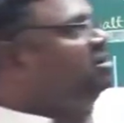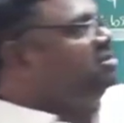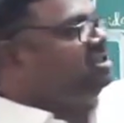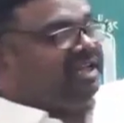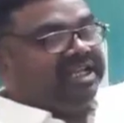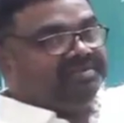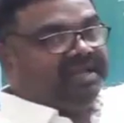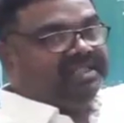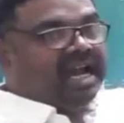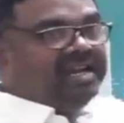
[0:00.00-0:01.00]
ions takes
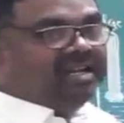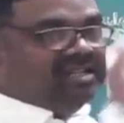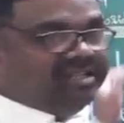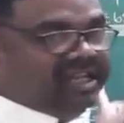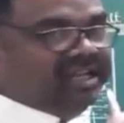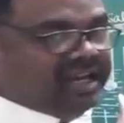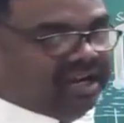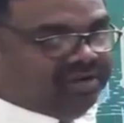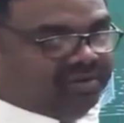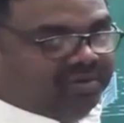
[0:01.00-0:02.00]
place at zinc
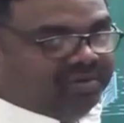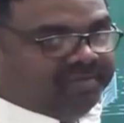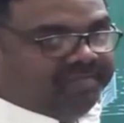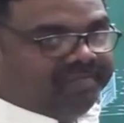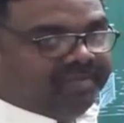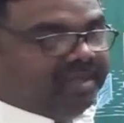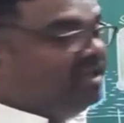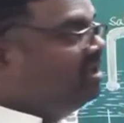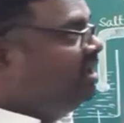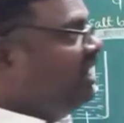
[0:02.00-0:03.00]
electrode.
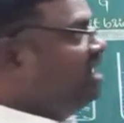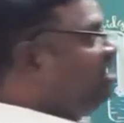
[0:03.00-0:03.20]
And